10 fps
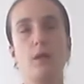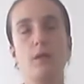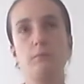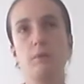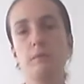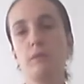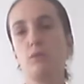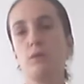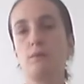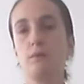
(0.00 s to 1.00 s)
And maybe
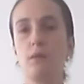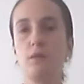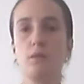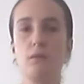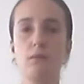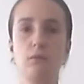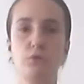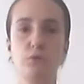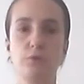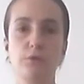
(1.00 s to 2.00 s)
you can say
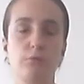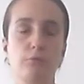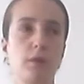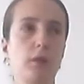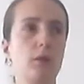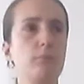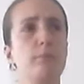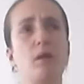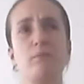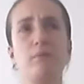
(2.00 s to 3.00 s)
to yourself, like,
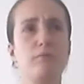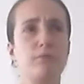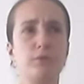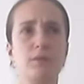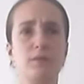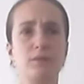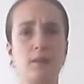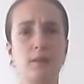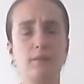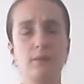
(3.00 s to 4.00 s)
I never did
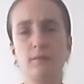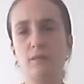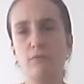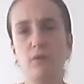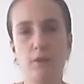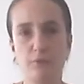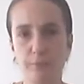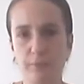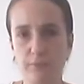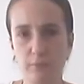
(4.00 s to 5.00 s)
that. I never
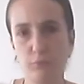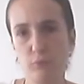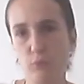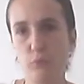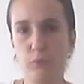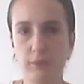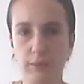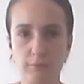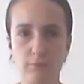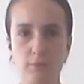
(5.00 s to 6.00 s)
asked myself those what
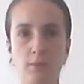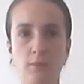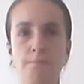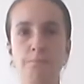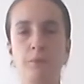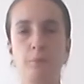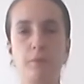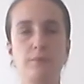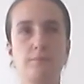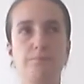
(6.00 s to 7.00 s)
ifs.
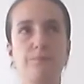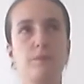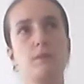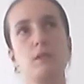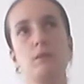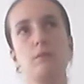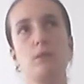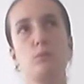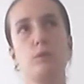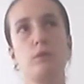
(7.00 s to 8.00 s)
But the thing is
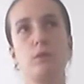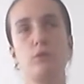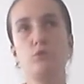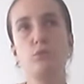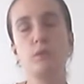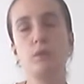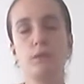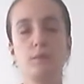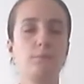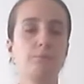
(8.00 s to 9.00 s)
that we're not doing
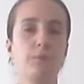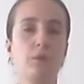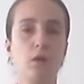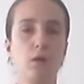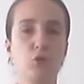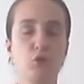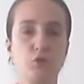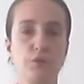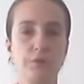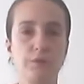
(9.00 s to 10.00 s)
it
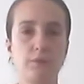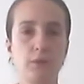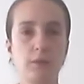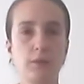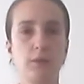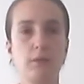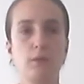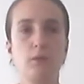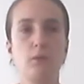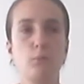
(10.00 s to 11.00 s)
consciously. It's not like
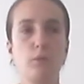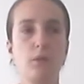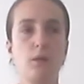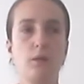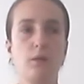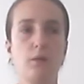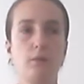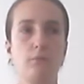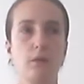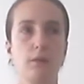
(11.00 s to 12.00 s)
we
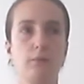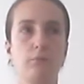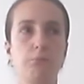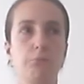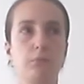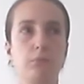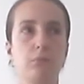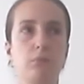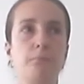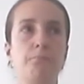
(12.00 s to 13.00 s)
are like,
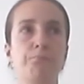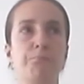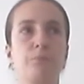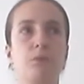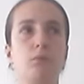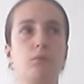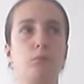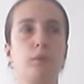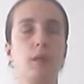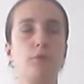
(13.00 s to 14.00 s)

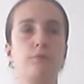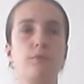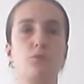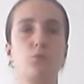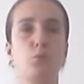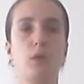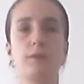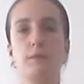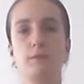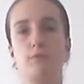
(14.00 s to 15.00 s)
we have this
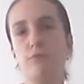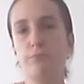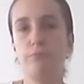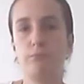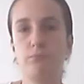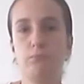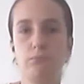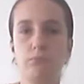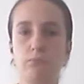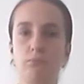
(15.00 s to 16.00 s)
what if
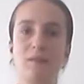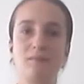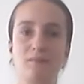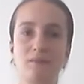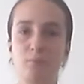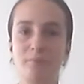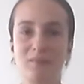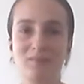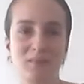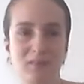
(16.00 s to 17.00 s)
mindset
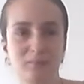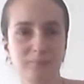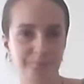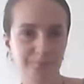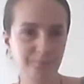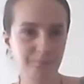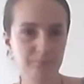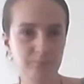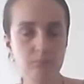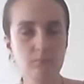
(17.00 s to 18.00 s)
built in
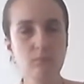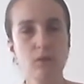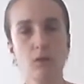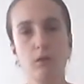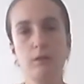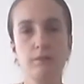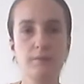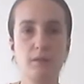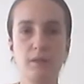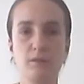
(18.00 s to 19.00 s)

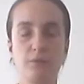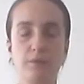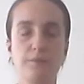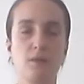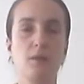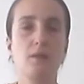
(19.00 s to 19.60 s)
inside of us.